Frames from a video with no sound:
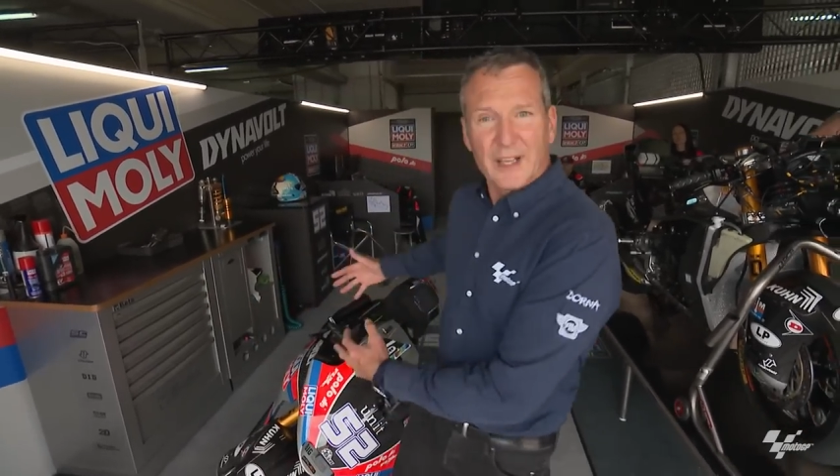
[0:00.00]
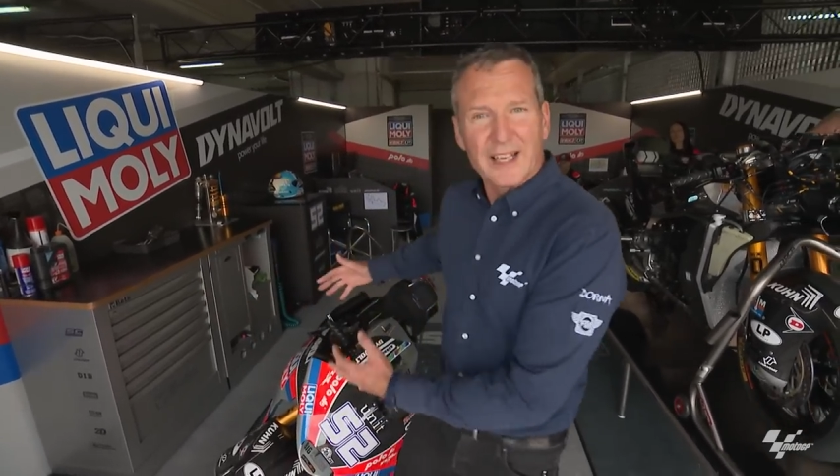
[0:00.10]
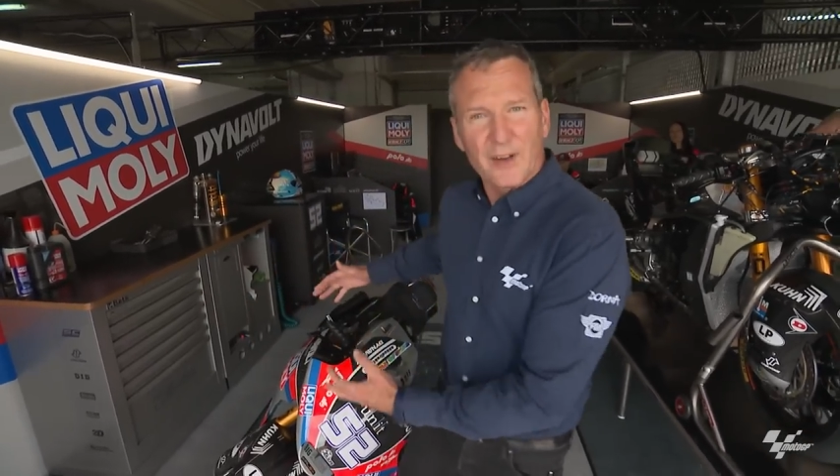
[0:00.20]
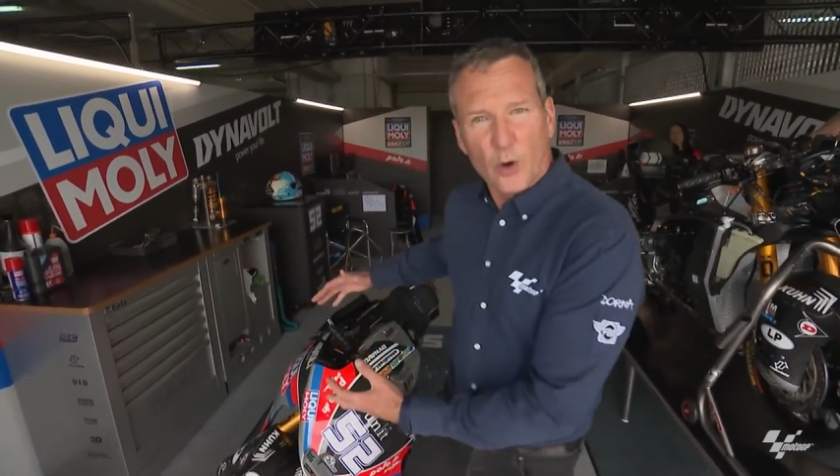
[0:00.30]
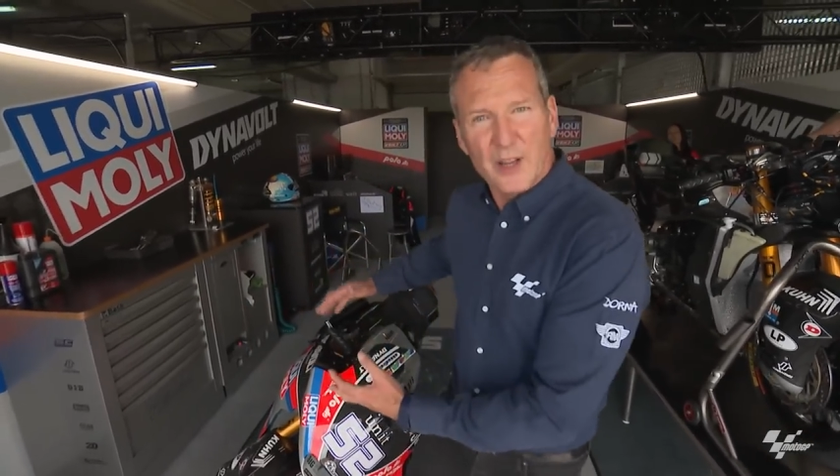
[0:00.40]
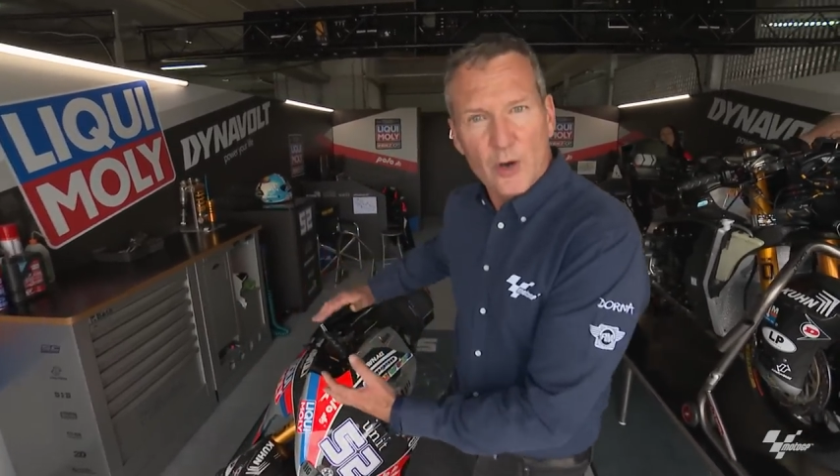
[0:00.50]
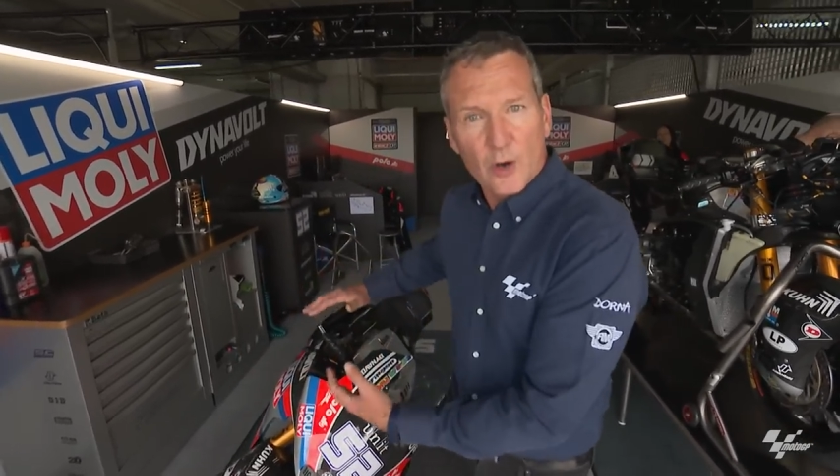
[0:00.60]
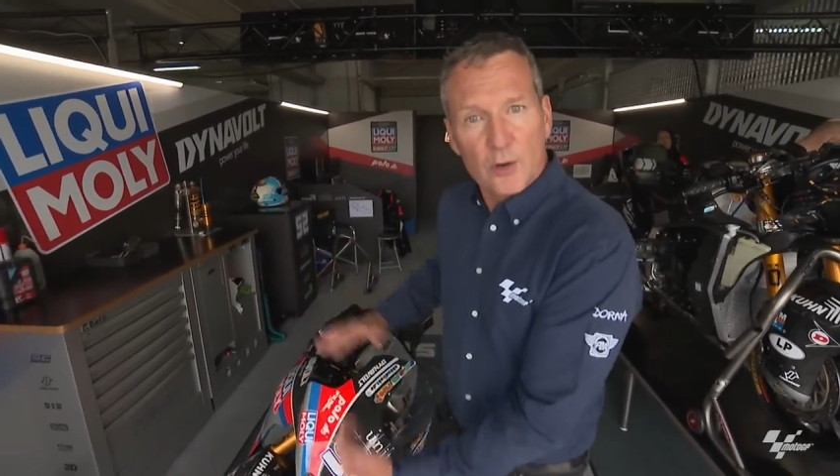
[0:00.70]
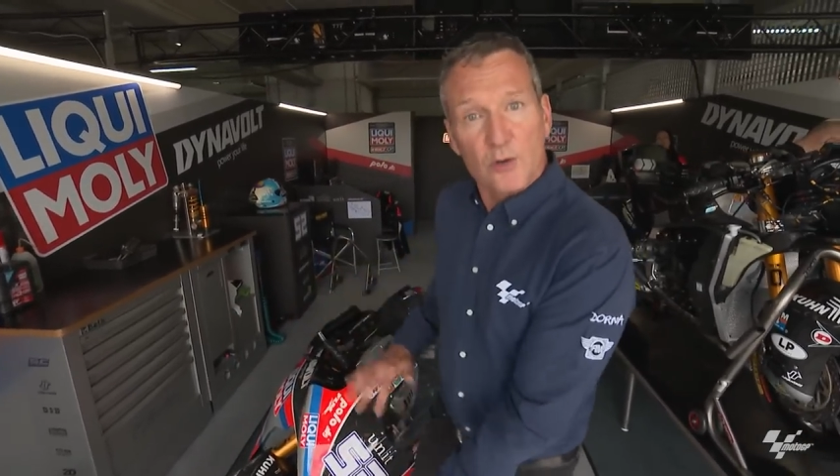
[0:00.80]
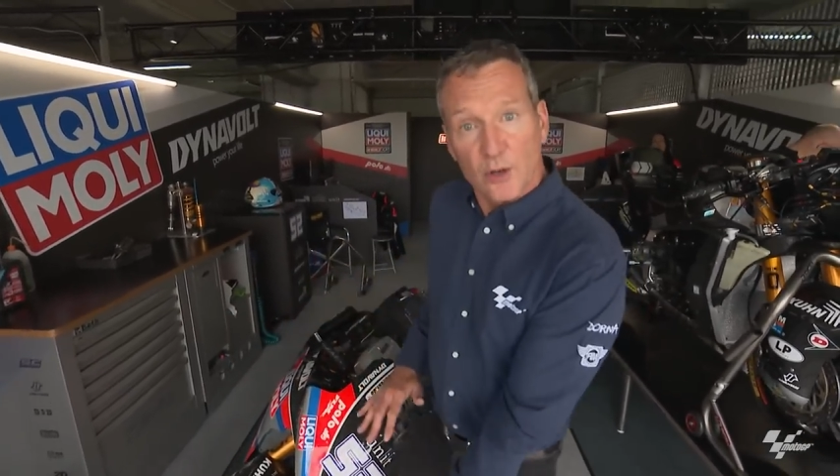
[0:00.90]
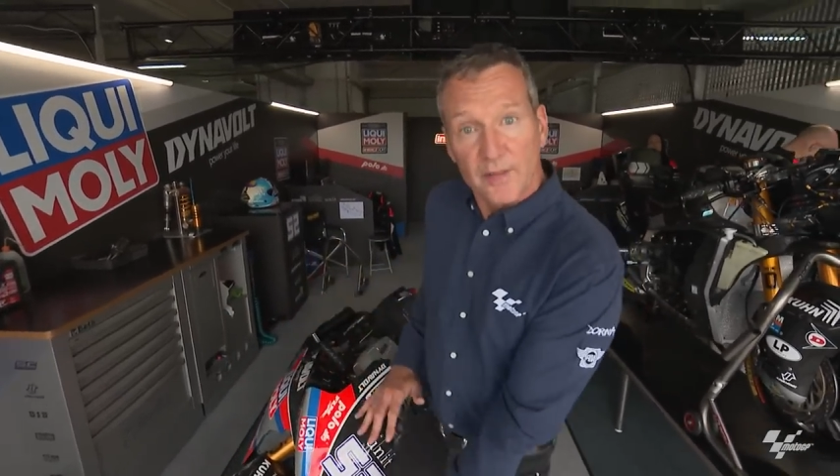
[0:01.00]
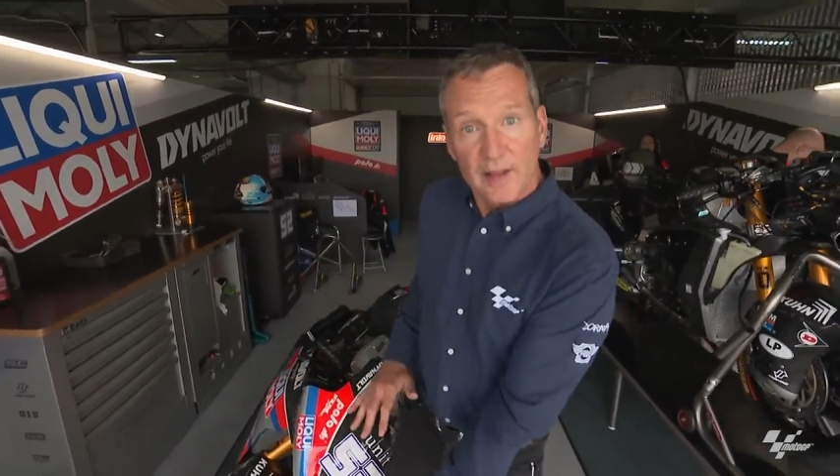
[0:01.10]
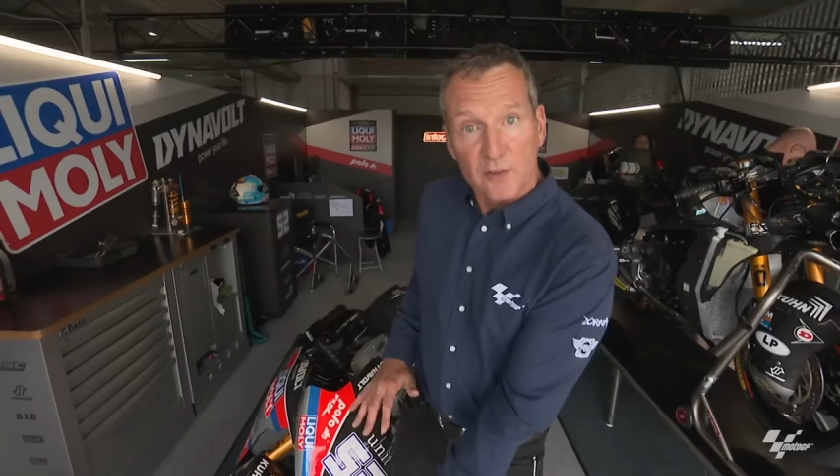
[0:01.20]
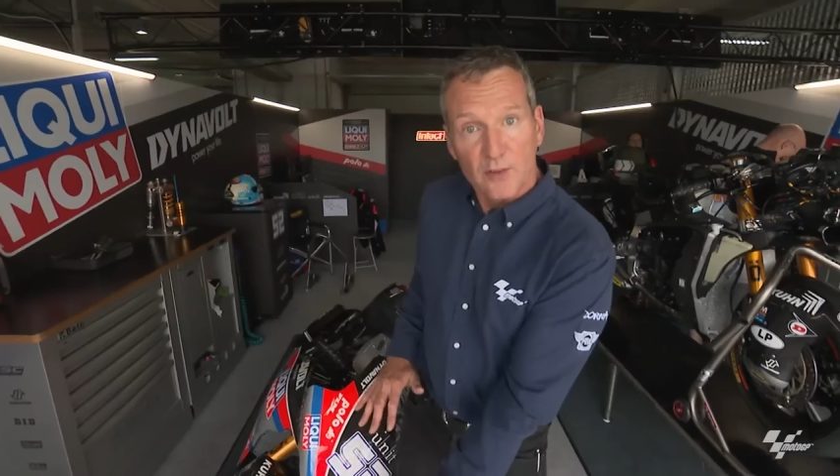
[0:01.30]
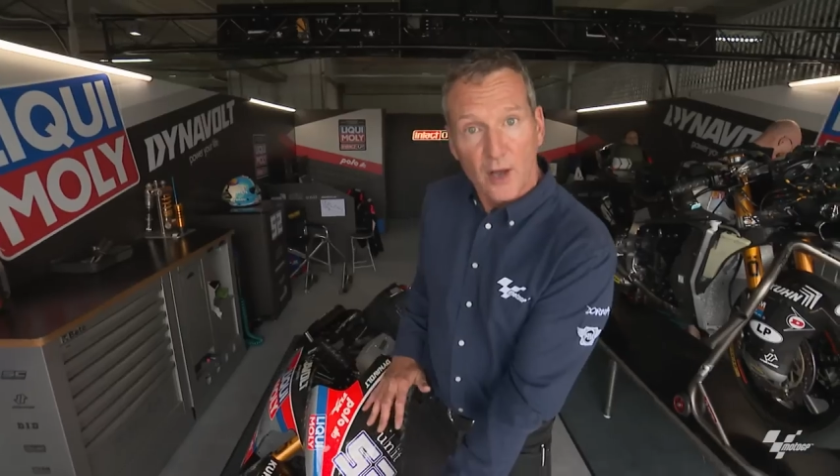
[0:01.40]
the, all the oil's on the
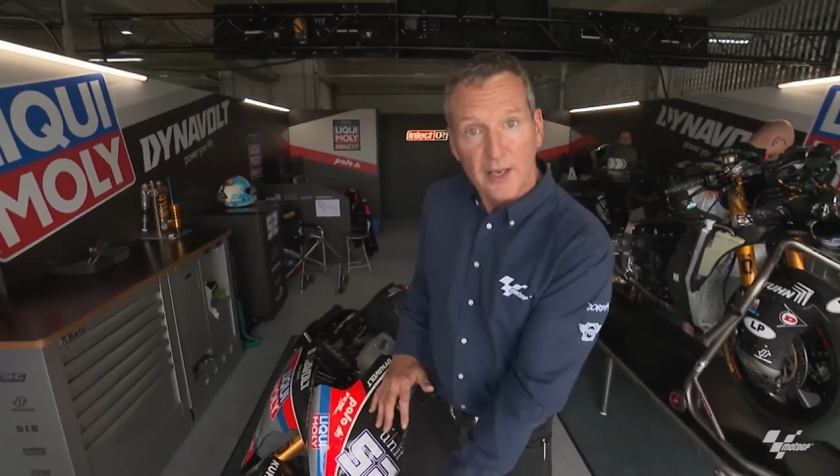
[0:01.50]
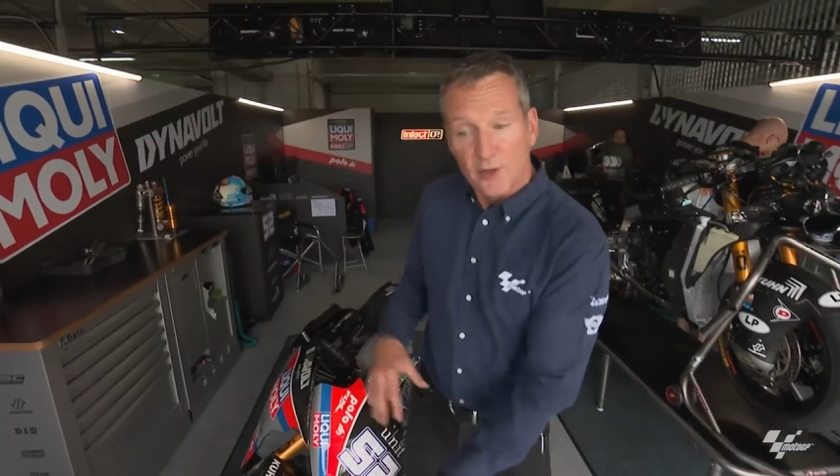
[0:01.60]
other side.